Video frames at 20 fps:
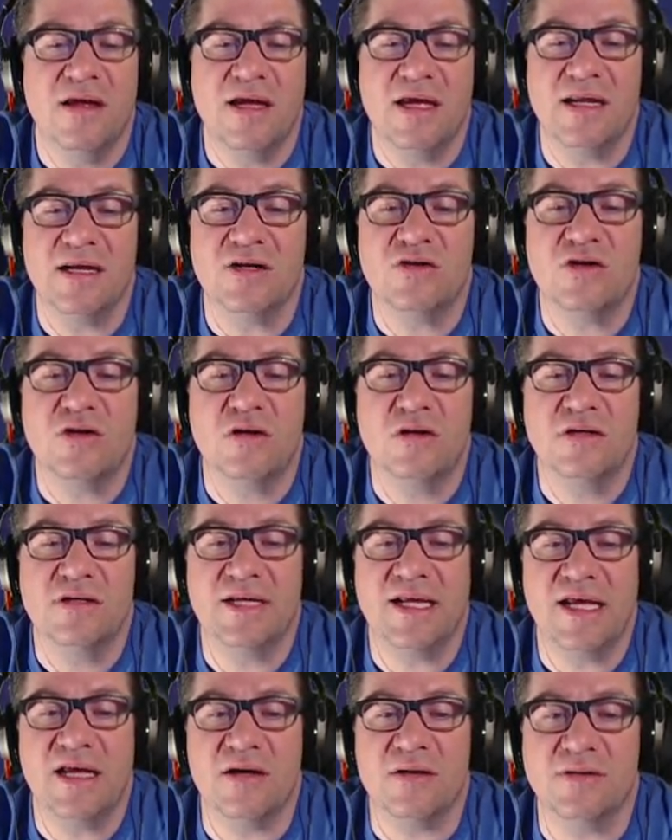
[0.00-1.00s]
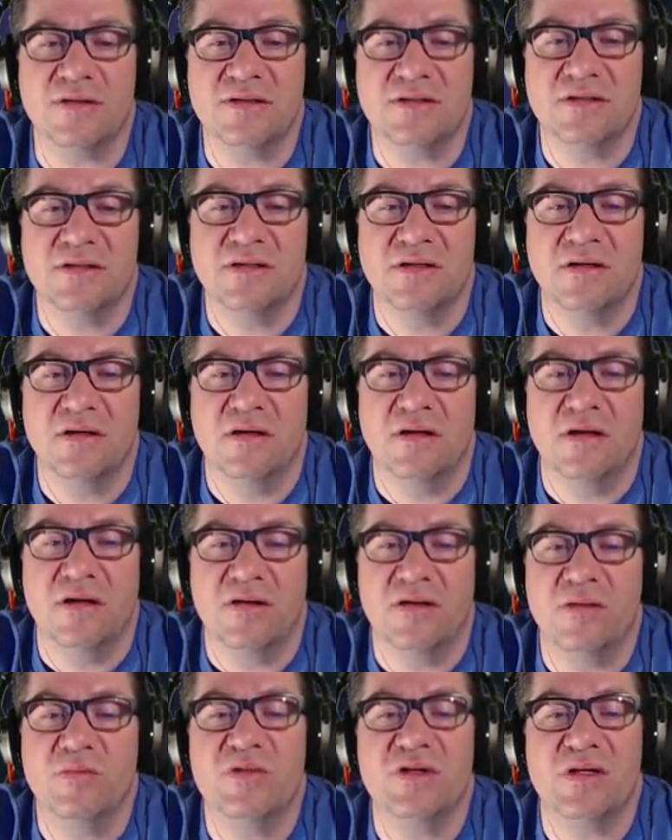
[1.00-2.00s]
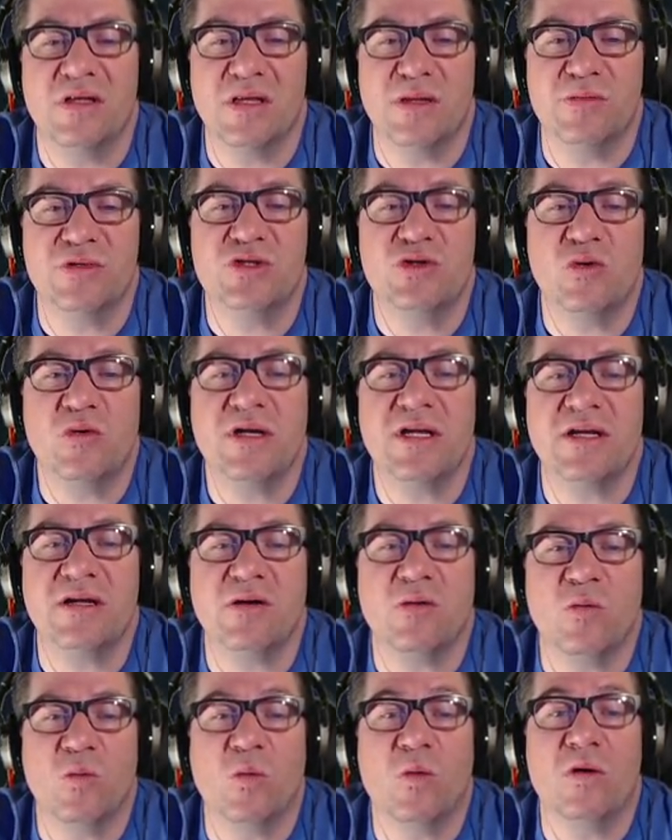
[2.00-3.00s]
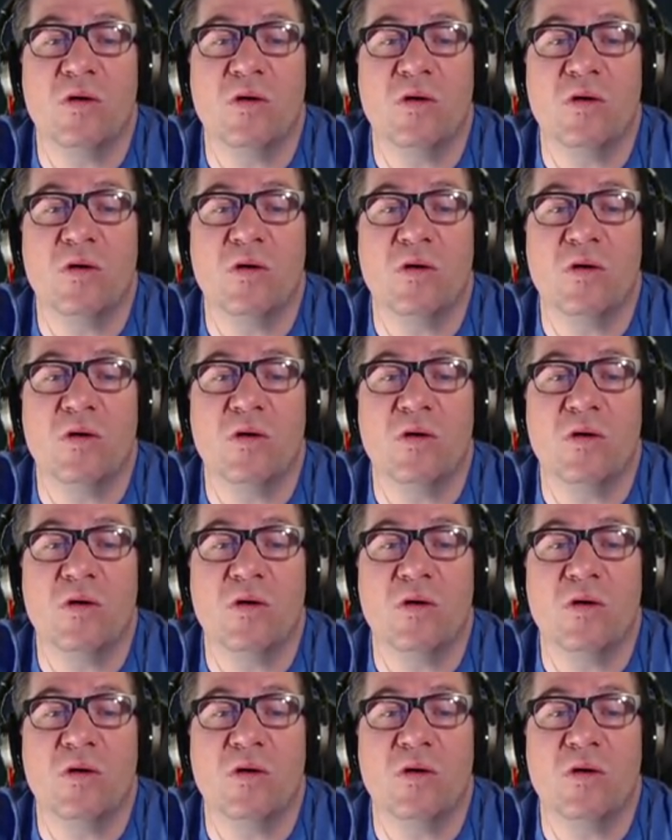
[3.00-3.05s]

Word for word: and it turned out the ma the majority were